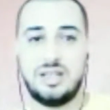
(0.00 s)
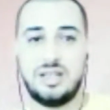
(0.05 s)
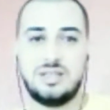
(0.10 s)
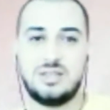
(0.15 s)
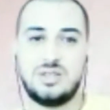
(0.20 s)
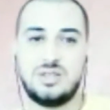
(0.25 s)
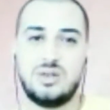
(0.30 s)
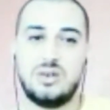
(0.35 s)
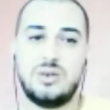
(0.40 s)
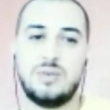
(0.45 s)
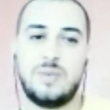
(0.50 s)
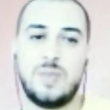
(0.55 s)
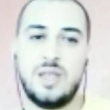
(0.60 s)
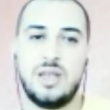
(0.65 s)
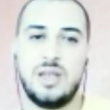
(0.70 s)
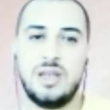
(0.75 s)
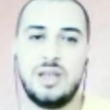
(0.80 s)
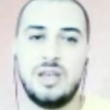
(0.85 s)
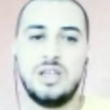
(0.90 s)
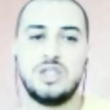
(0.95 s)
So
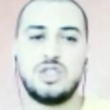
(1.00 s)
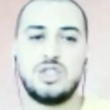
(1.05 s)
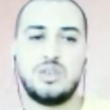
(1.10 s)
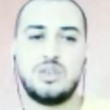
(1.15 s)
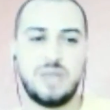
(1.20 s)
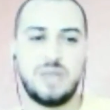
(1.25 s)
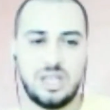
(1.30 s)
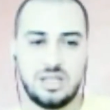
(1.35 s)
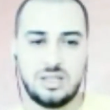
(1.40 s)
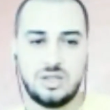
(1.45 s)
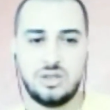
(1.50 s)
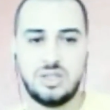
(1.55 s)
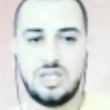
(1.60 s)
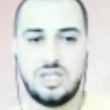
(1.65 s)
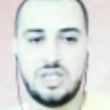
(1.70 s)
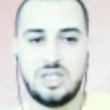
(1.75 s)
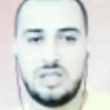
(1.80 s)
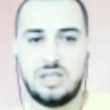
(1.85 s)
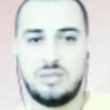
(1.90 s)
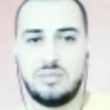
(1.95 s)
make it
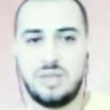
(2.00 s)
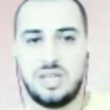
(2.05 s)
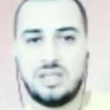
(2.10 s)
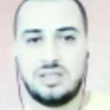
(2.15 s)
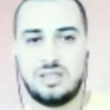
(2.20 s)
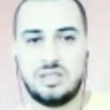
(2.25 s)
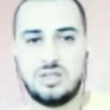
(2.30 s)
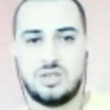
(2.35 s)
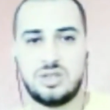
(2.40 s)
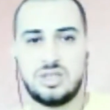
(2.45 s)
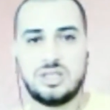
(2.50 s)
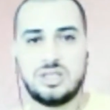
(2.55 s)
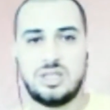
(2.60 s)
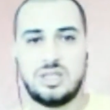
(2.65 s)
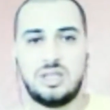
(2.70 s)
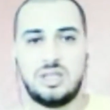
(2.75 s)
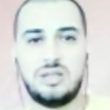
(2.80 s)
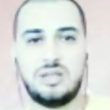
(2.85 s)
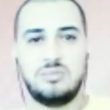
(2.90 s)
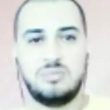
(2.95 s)
unique, make it
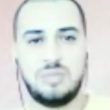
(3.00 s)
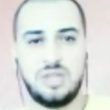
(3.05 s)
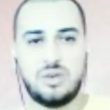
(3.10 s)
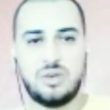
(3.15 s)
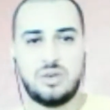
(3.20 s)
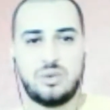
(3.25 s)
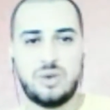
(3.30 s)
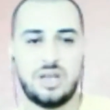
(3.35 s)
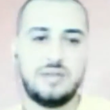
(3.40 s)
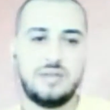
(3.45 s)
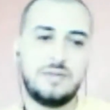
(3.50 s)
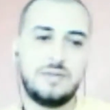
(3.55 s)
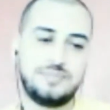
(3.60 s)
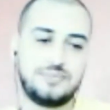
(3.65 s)
interesting, be creative.